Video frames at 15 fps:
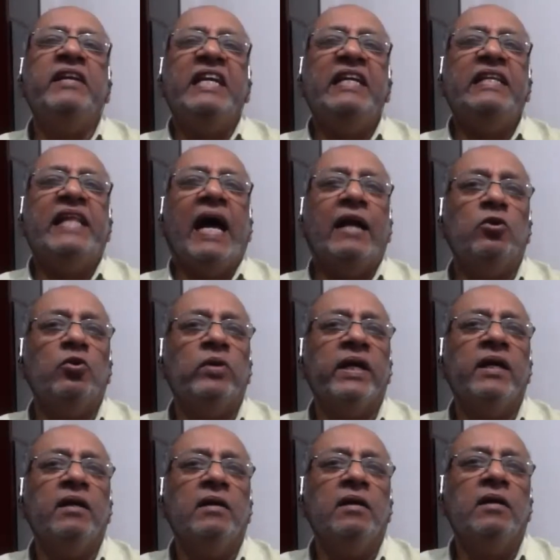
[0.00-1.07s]
read that.
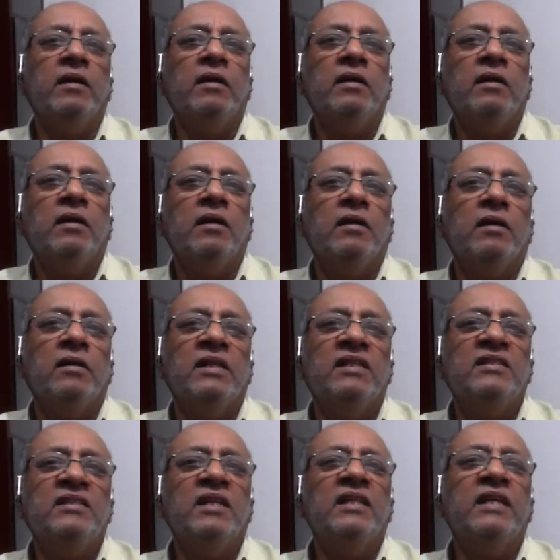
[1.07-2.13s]
Okay. Yes.
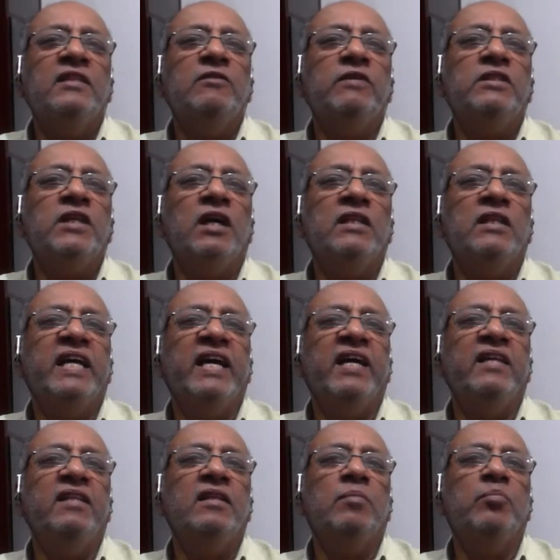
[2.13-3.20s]
These are things which are
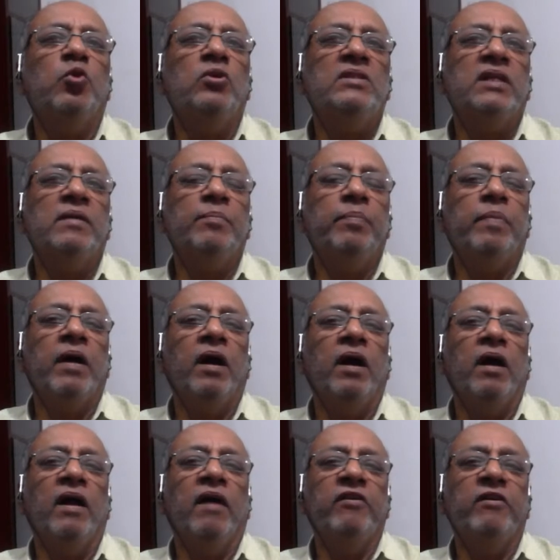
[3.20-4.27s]
there in the books and
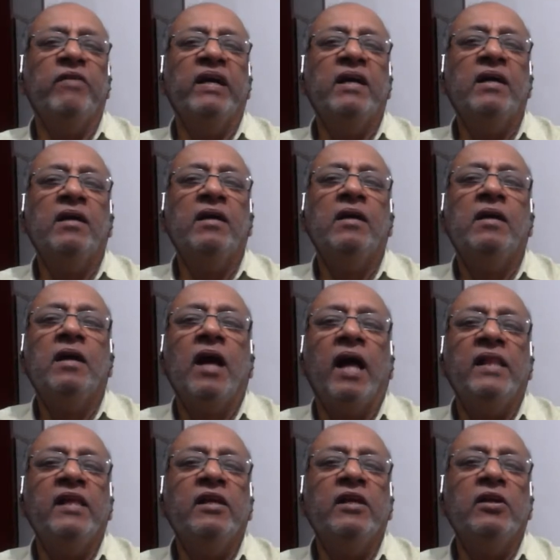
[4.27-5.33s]
uh, everywhere.
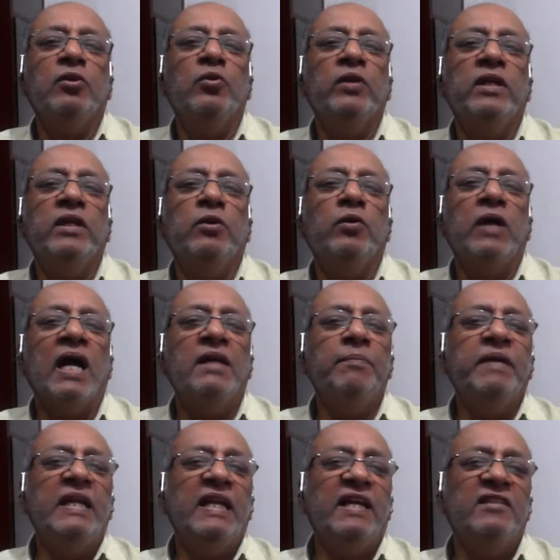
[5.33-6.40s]
I think you
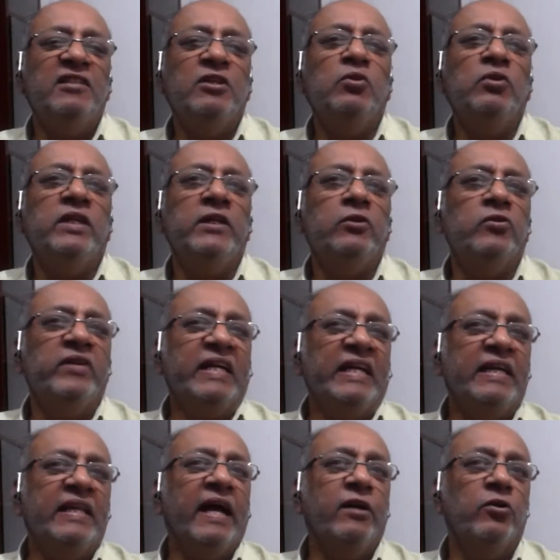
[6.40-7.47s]
can't be lazy. You need to
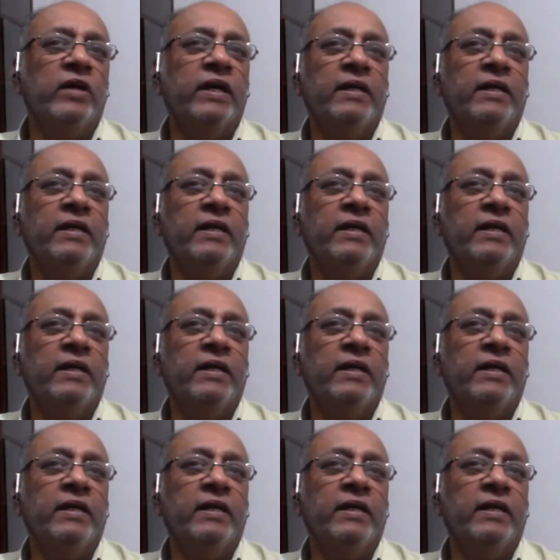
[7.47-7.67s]
read that.